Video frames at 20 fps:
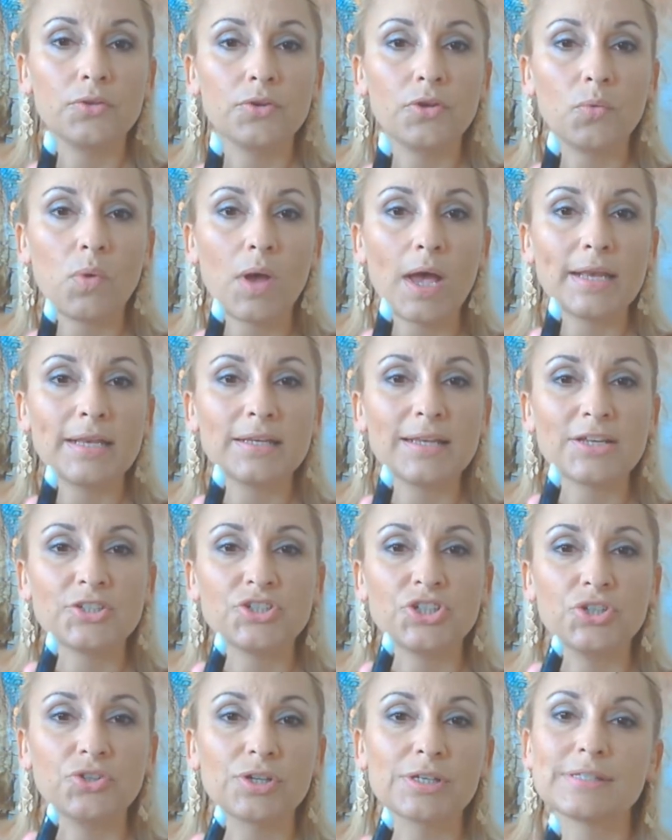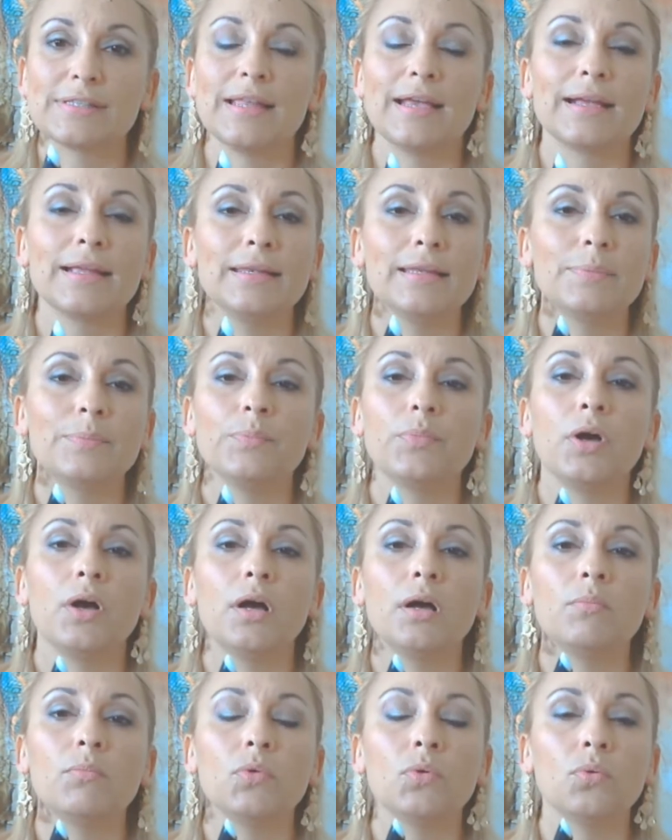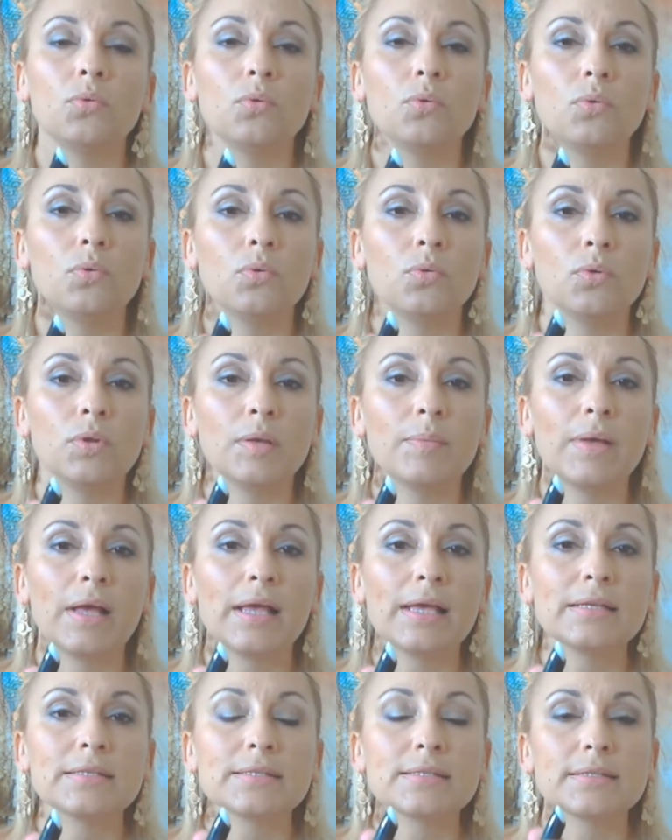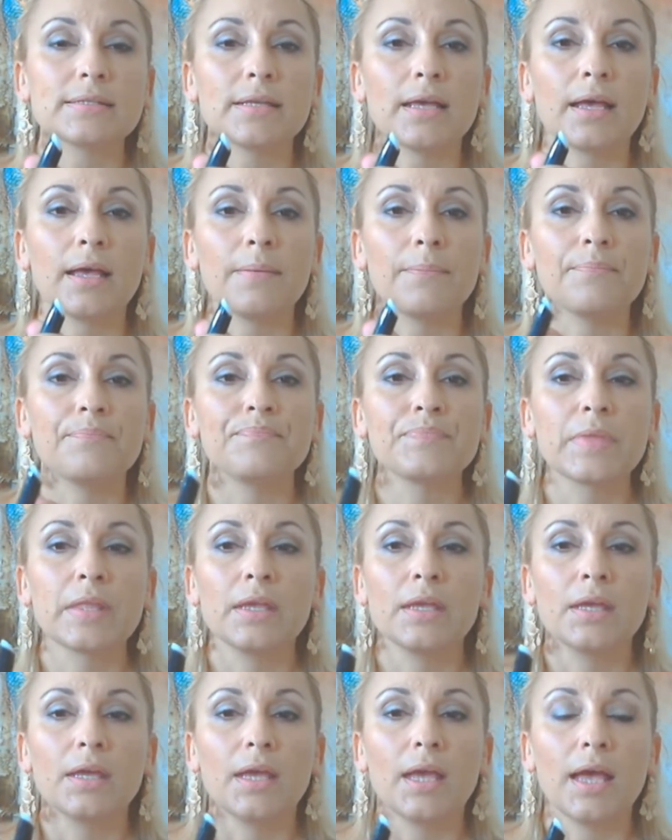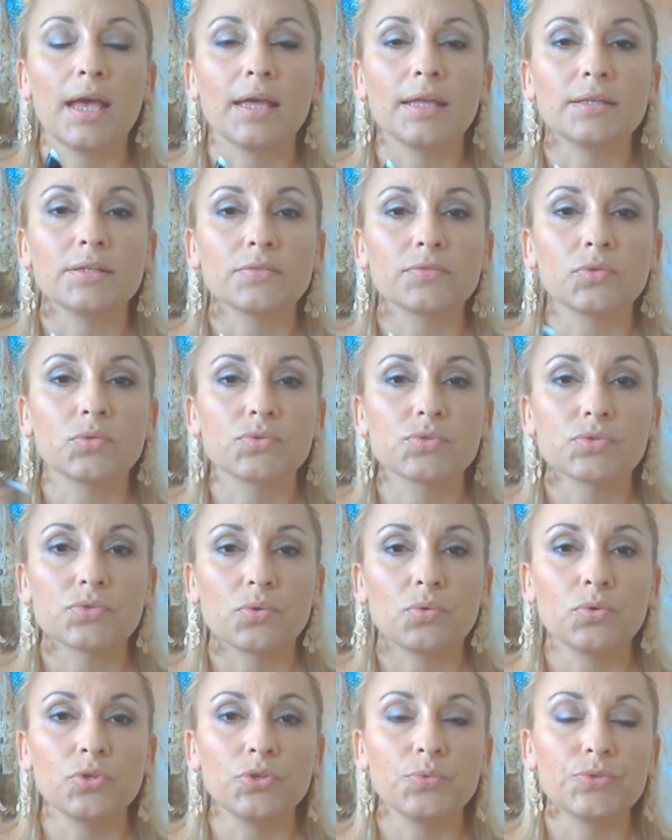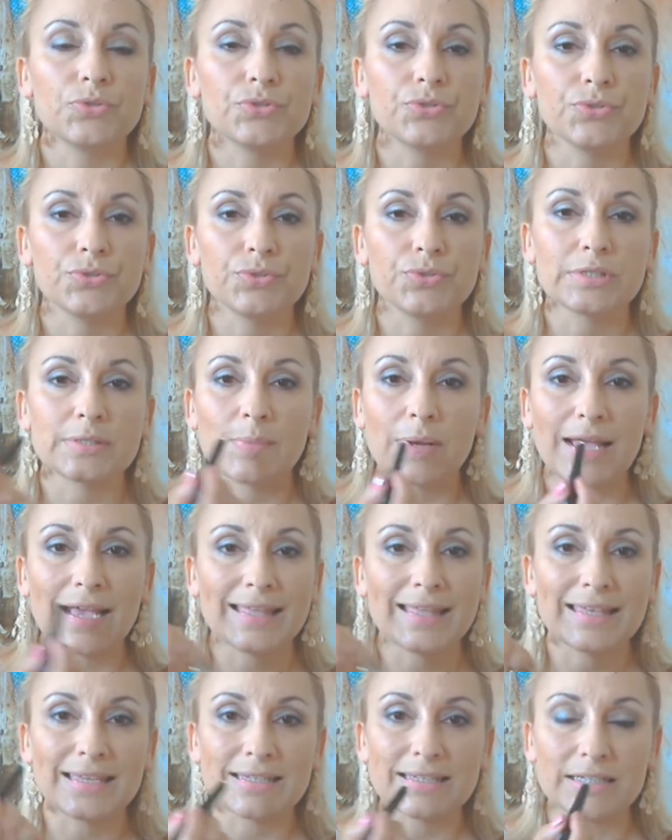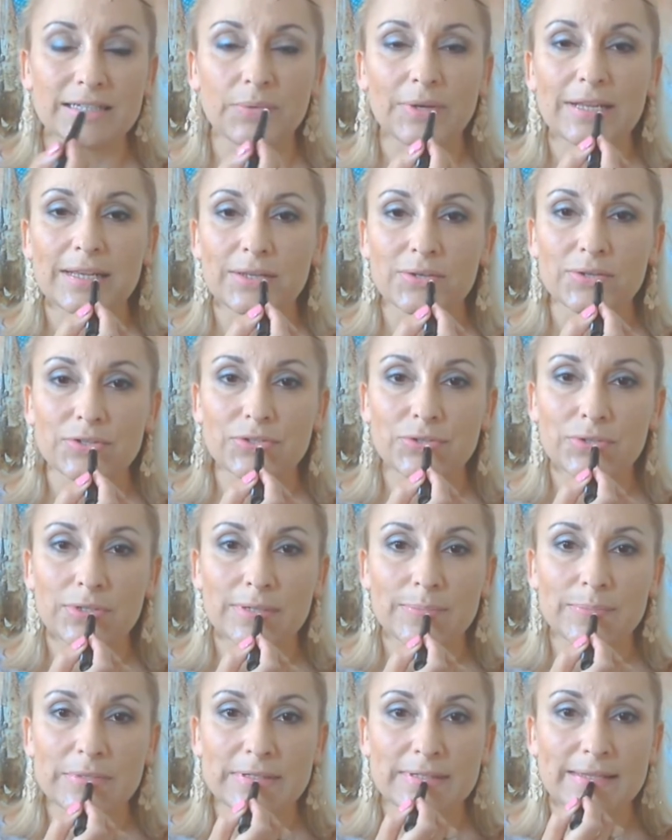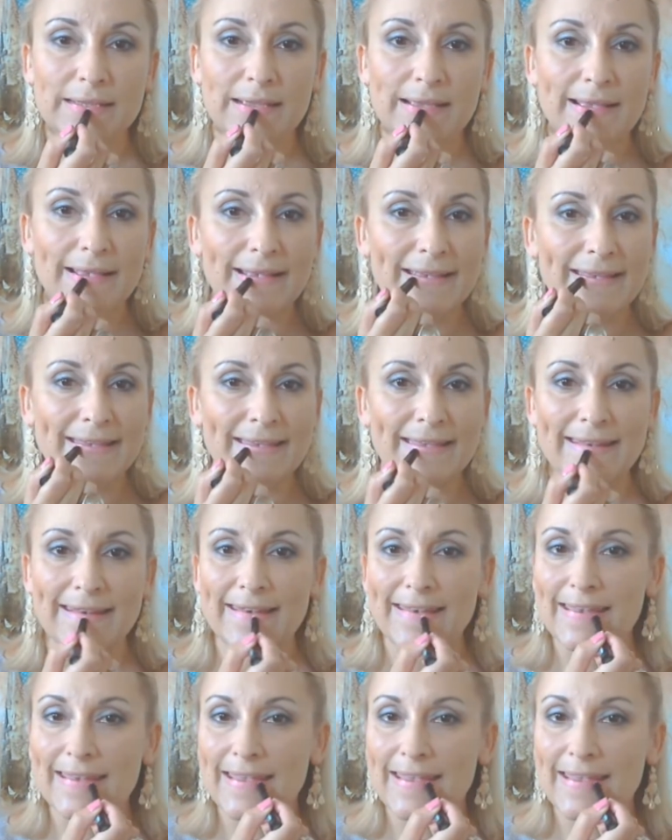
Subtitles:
white. It actually looks like a lip balm or lip ice. And of course, all you would do is apply that directly onto your lips. And